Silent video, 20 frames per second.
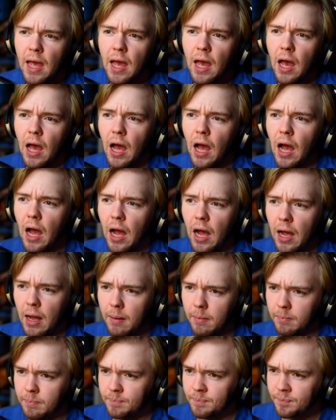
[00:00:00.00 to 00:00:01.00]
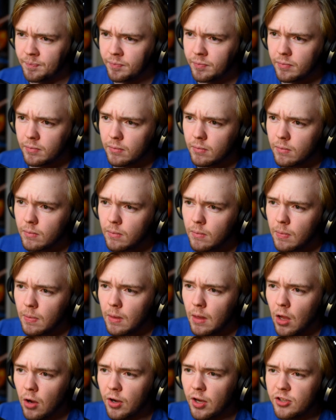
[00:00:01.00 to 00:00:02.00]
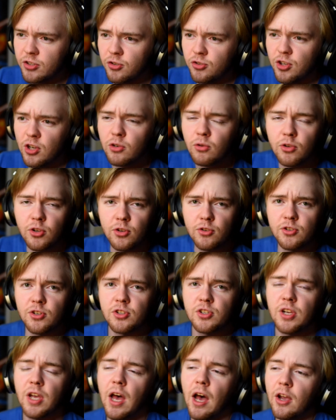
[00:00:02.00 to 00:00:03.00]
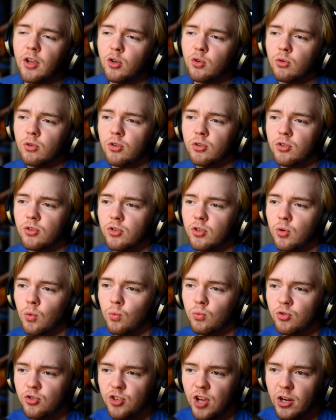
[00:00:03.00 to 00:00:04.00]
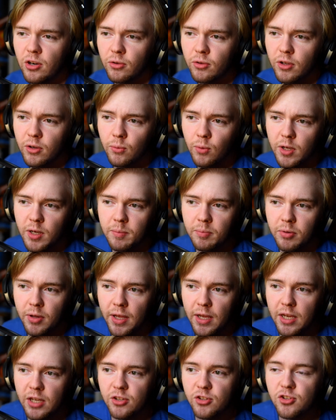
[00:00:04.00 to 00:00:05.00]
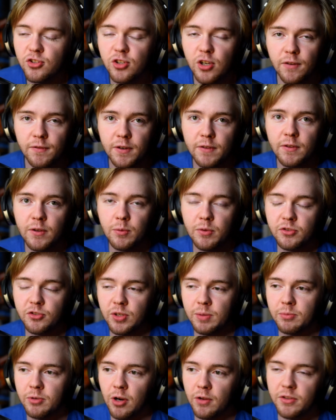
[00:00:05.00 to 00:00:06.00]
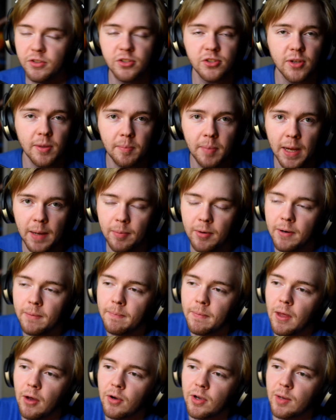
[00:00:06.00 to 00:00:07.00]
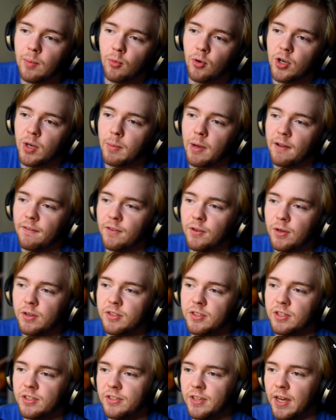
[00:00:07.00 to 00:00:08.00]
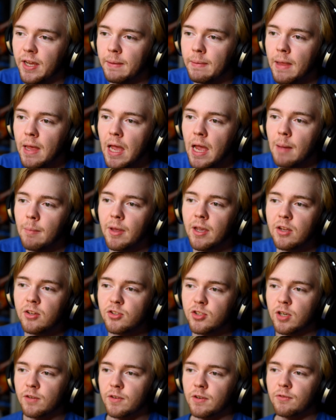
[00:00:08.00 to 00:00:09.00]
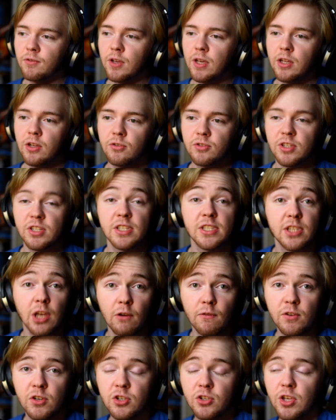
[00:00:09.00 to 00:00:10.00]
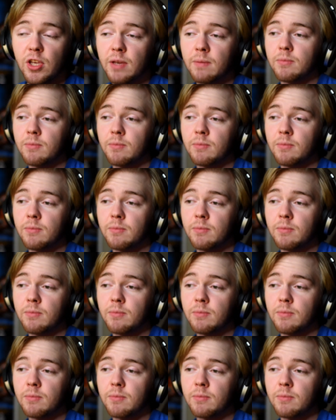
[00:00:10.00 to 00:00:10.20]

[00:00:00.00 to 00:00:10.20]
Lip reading: Okay, so general usage. You'll generally want to play conservatively with Sleep Dart. This is on paper. I'll get more into my feelings in a second. Play conservatively and use it selfishly.